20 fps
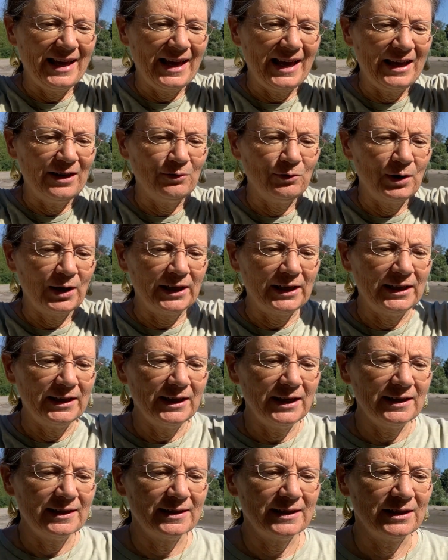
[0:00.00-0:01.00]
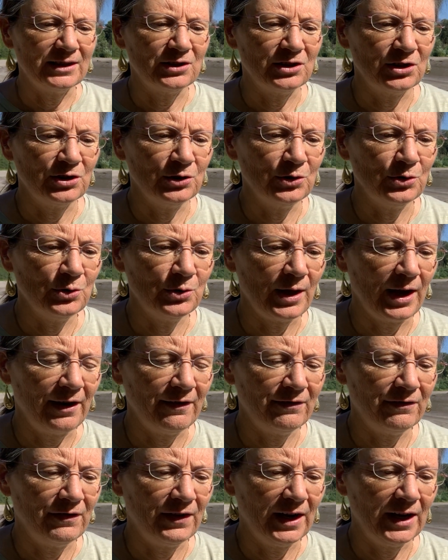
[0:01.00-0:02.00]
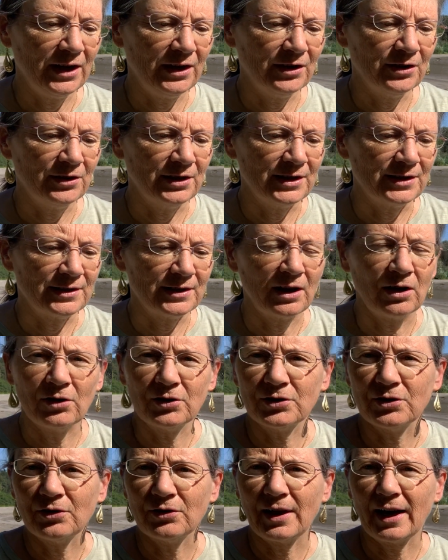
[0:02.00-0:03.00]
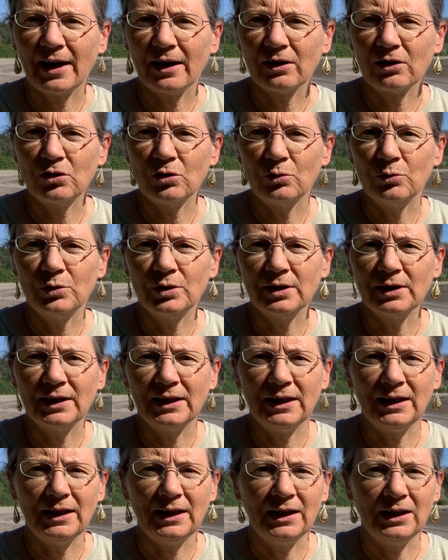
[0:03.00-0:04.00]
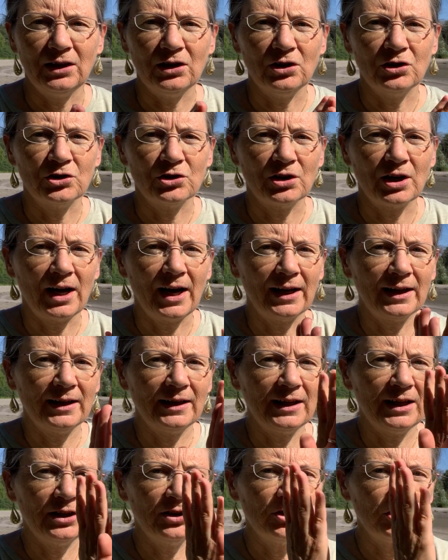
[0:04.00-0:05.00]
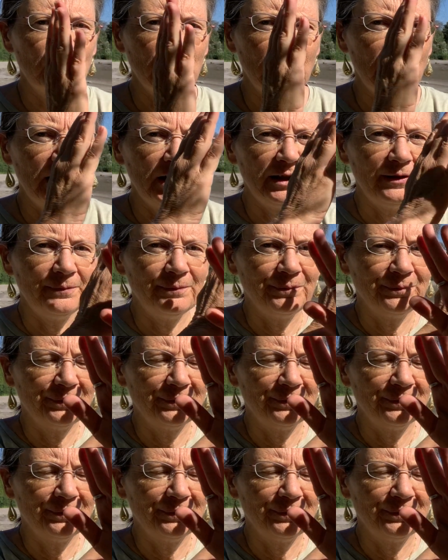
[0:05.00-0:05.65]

And recognizing too that fire is also that Kundalini dragon energy,